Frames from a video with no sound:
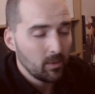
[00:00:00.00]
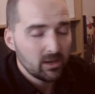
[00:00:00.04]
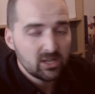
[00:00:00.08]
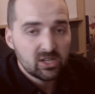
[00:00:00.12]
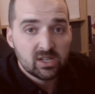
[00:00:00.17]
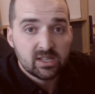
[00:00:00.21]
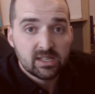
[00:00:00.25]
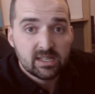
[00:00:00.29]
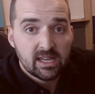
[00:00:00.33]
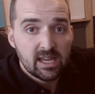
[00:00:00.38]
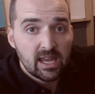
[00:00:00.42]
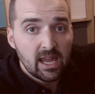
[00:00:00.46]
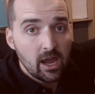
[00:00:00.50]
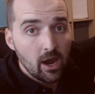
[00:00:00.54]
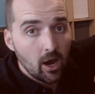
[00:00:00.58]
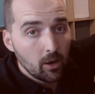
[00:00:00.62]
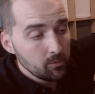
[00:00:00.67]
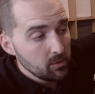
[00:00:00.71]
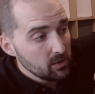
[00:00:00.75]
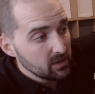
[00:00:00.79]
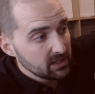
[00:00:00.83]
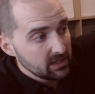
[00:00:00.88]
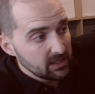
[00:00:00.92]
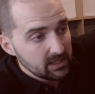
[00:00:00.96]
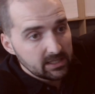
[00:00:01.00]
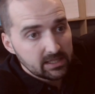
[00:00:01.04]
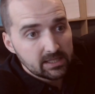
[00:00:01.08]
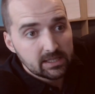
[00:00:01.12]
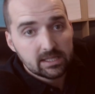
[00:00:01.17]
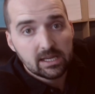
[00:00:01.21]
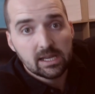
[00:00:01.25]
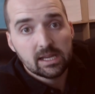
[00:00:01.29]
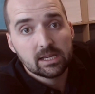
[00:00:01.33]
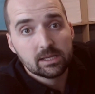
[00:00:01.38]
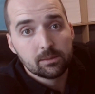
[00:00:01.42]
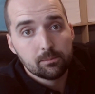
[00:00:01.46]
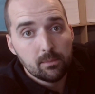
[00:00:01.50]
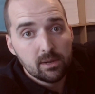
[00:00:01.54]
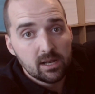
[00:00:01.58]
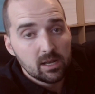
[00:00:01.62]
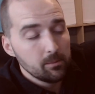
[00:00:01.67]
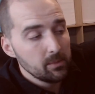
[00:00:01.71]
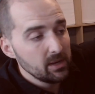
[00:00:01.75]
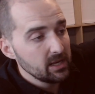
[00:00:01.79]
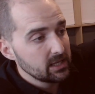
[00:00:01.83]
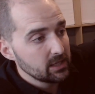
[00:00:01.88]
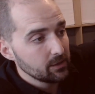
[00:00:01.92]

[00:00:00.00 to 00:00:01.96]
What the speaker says: As you can see here, I'm using the 6mm